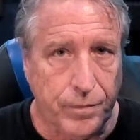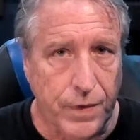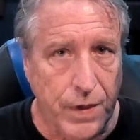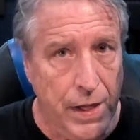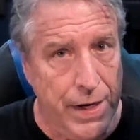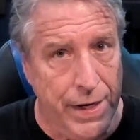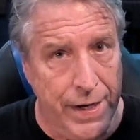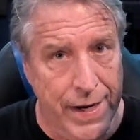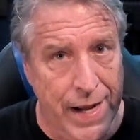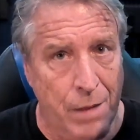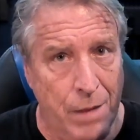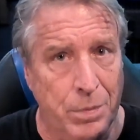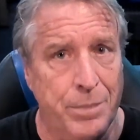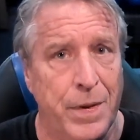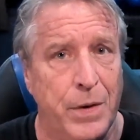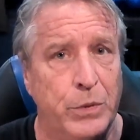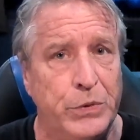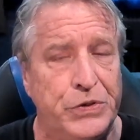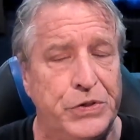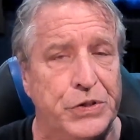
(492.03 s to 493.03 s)
and an album
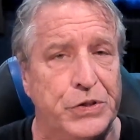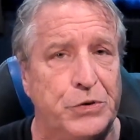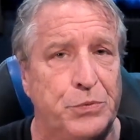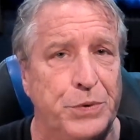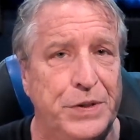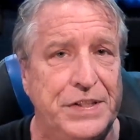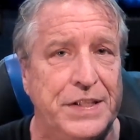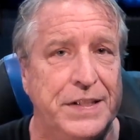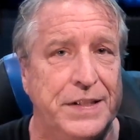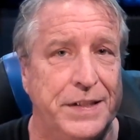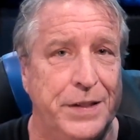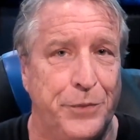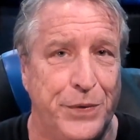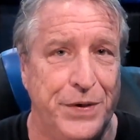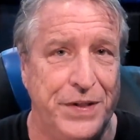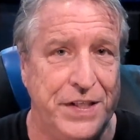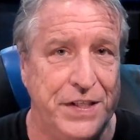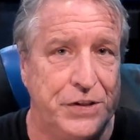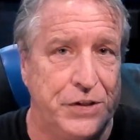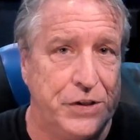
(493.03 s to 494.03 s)
that was just recently
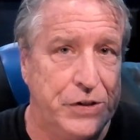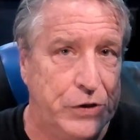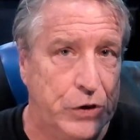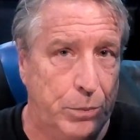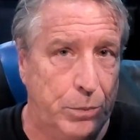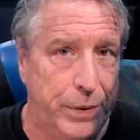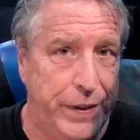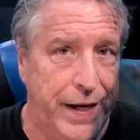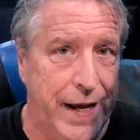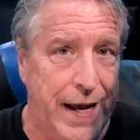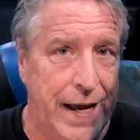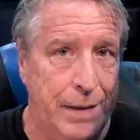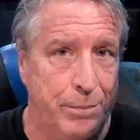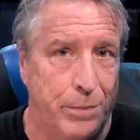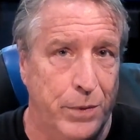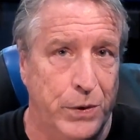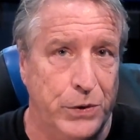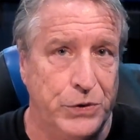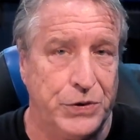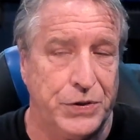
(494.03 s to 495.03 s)
released in Dolby
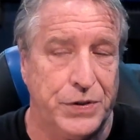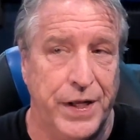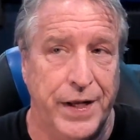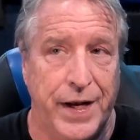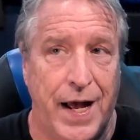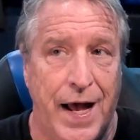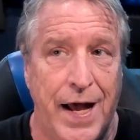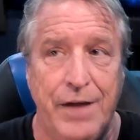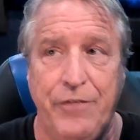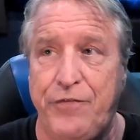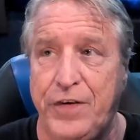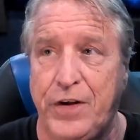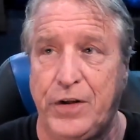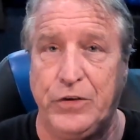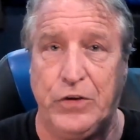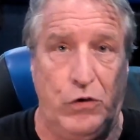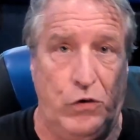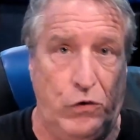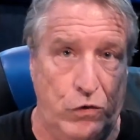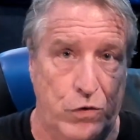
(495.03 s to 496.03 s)
Atmos that I
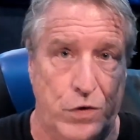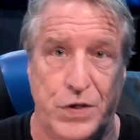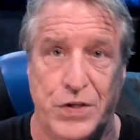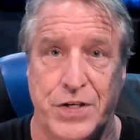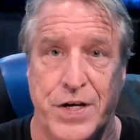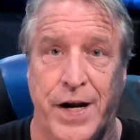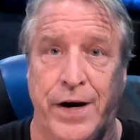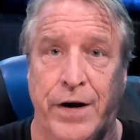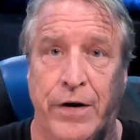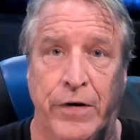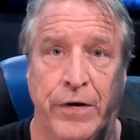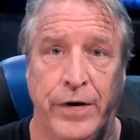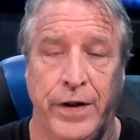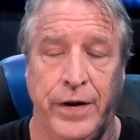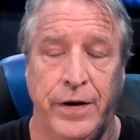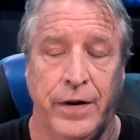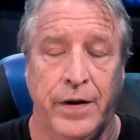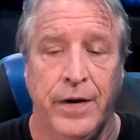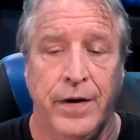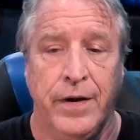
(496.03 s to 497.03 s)
felt as soon as I heard
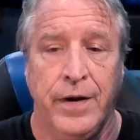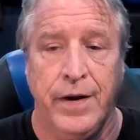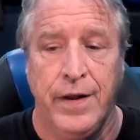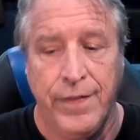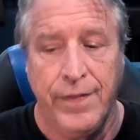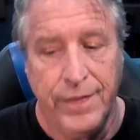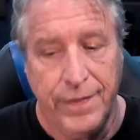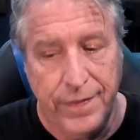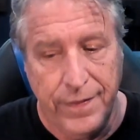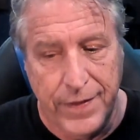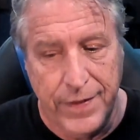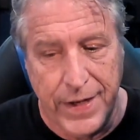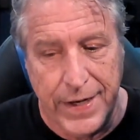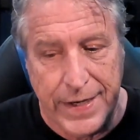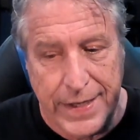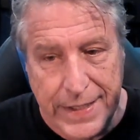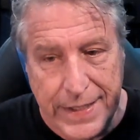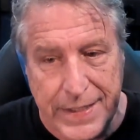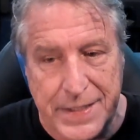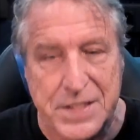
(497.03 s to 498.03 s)
it,
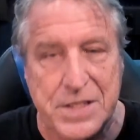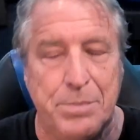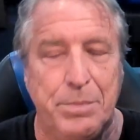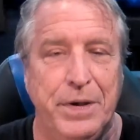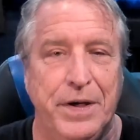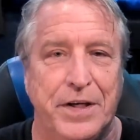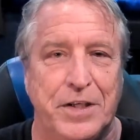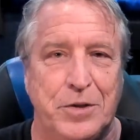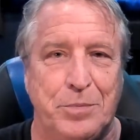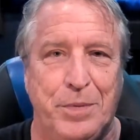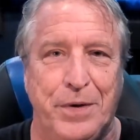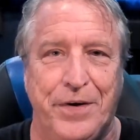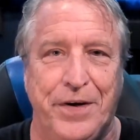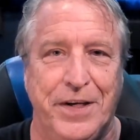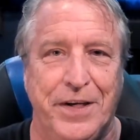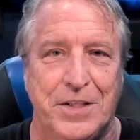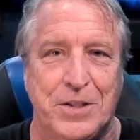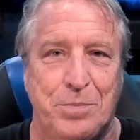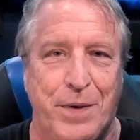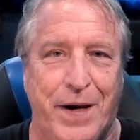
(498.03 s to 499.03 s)
it needs to be
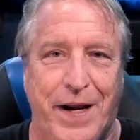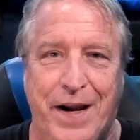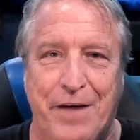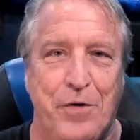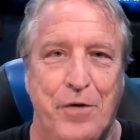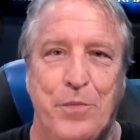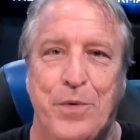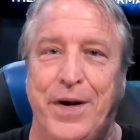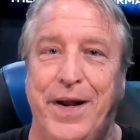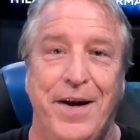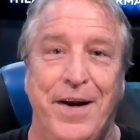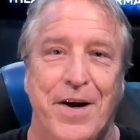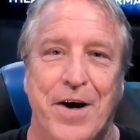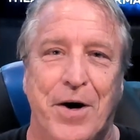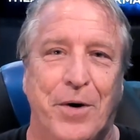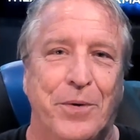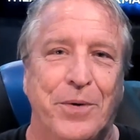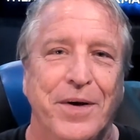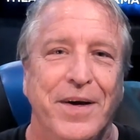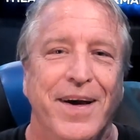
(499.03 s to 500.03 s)
experienced by everyone I
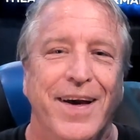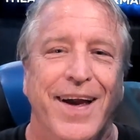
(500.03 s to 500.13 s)
know.